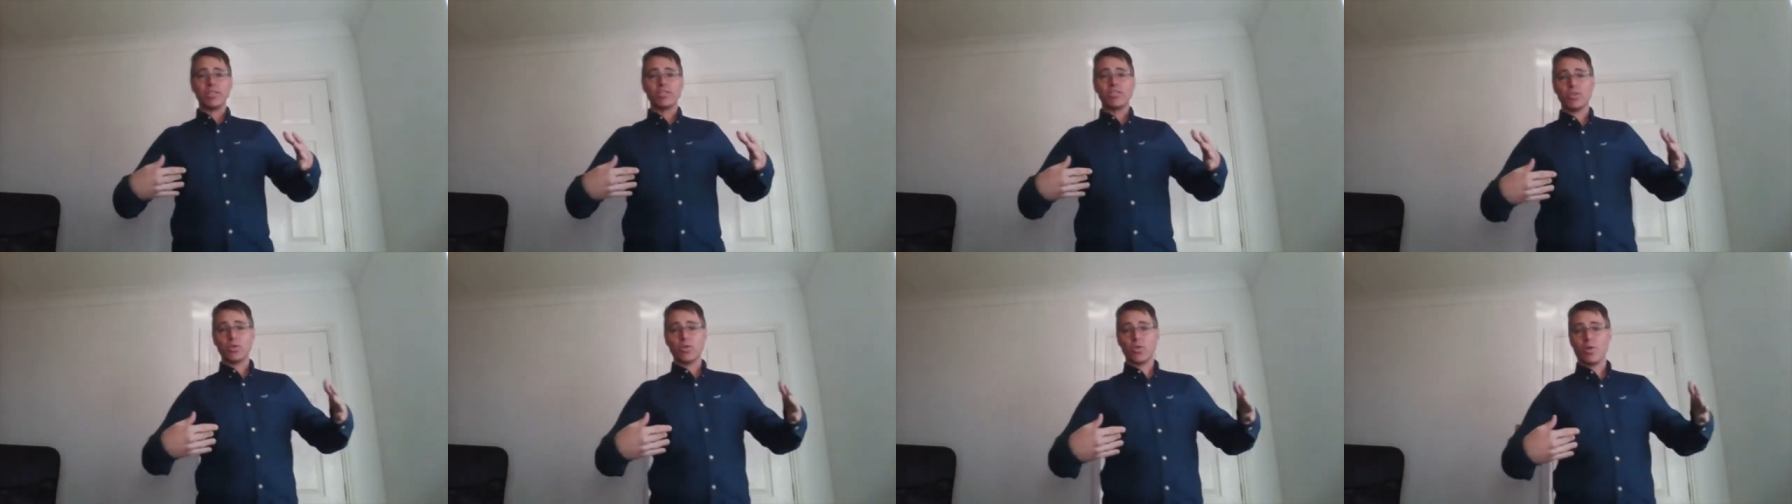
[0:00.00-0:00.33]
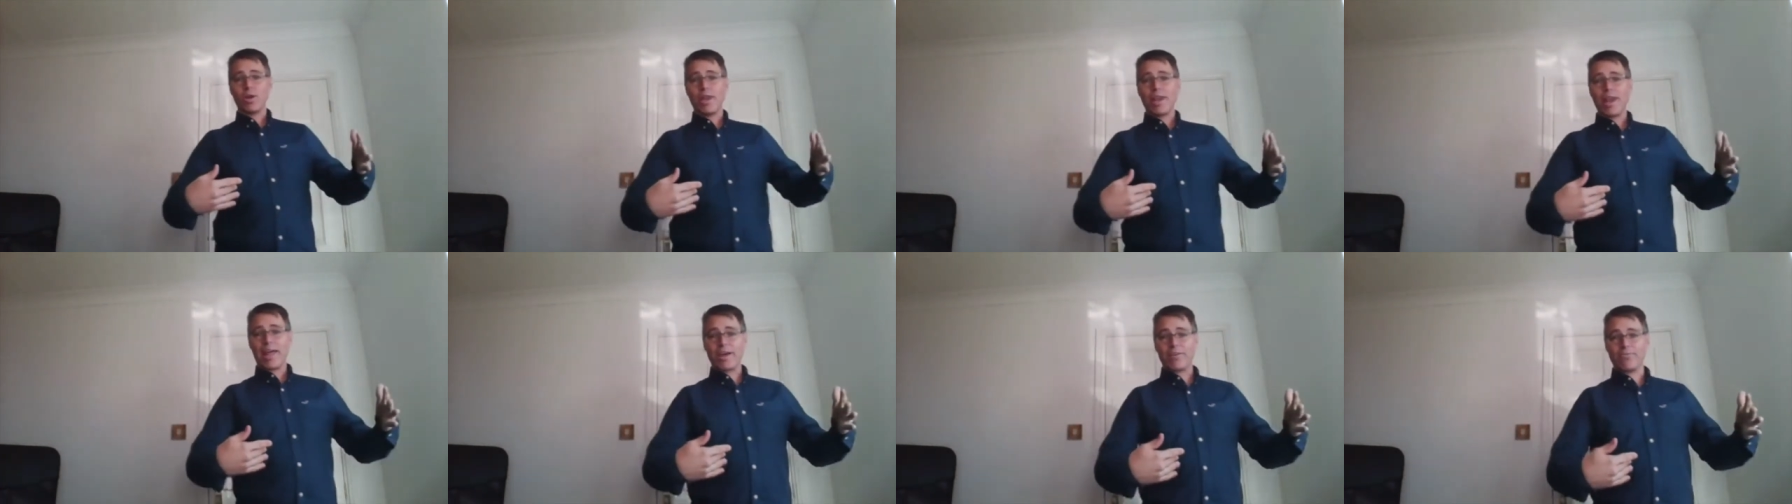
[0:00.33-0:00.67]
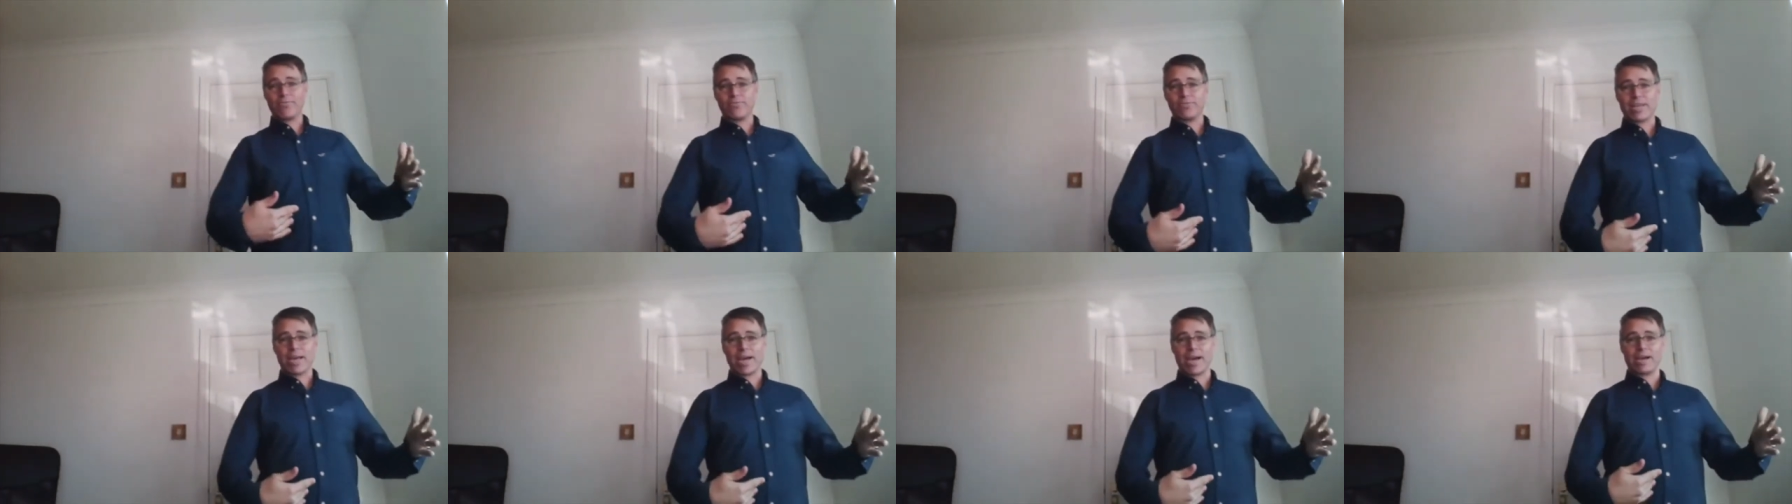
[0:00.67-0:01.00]
to your
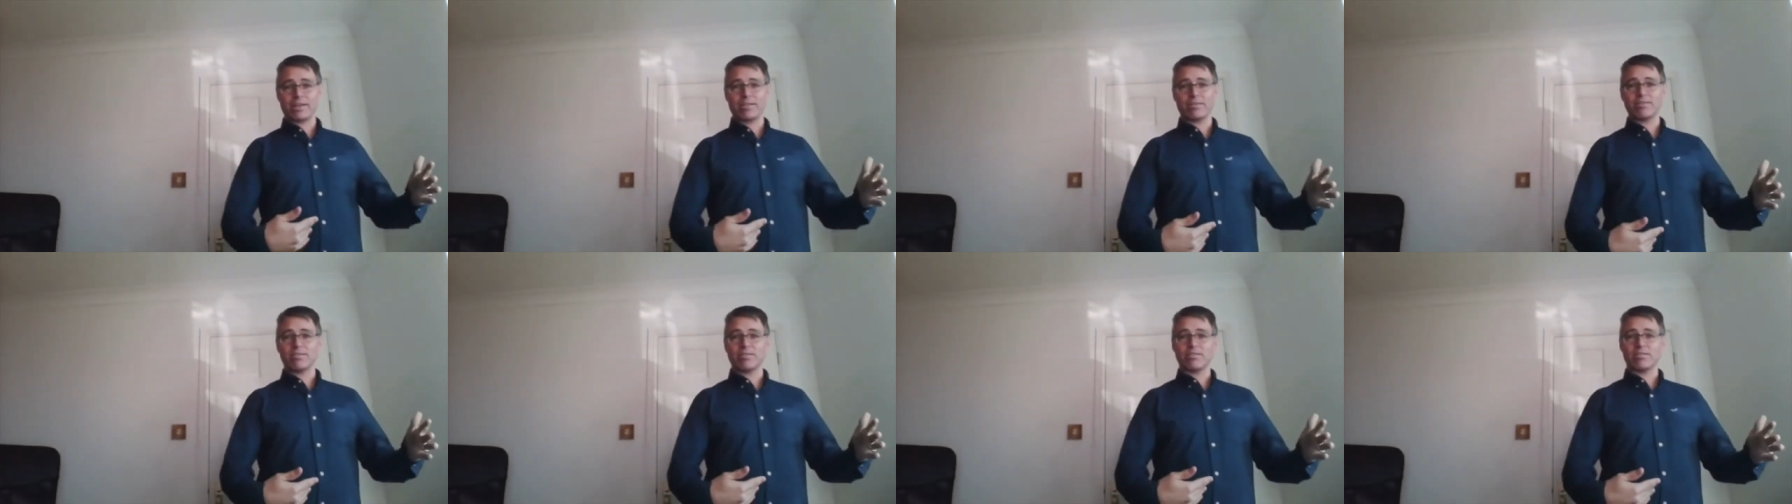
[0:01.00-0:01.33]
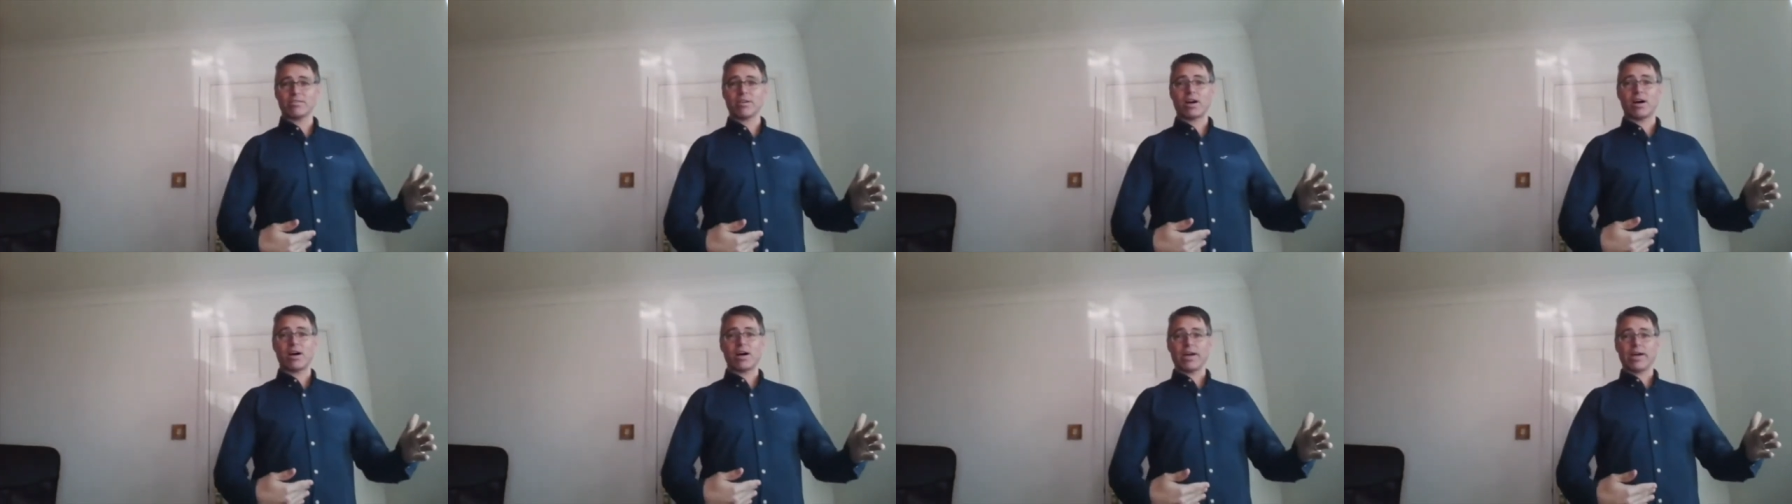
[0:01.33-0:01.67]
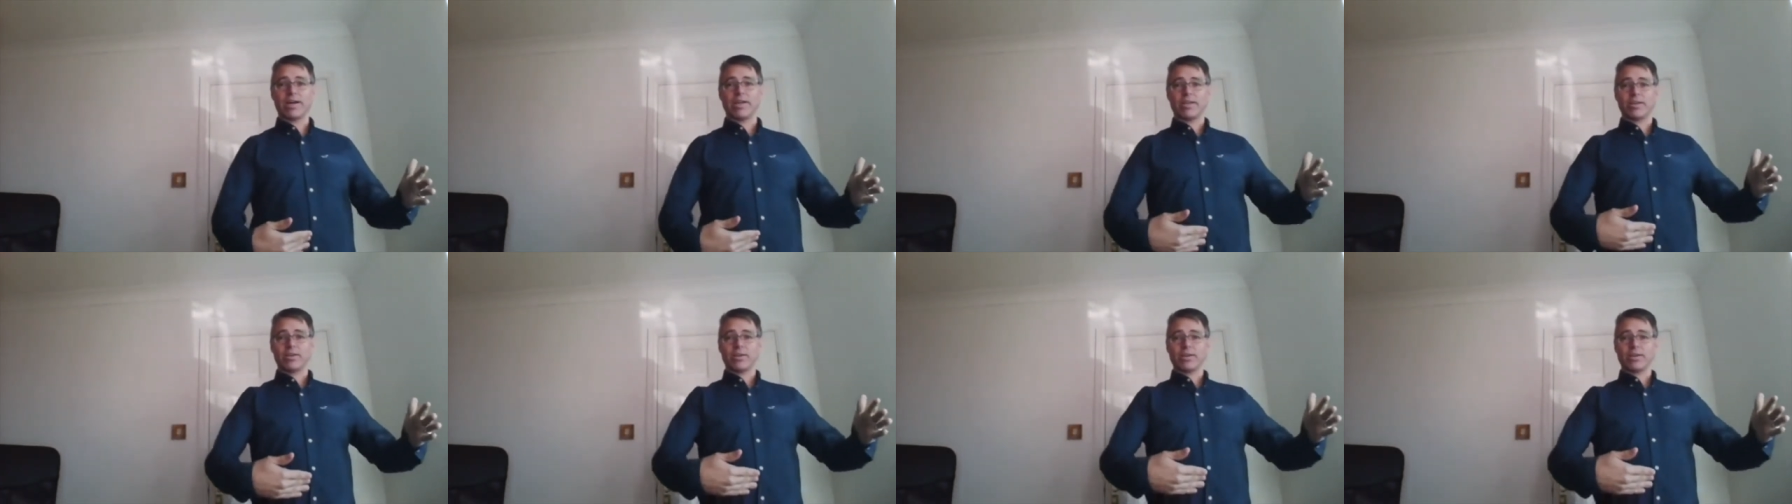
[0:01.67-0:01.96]
left-hand side,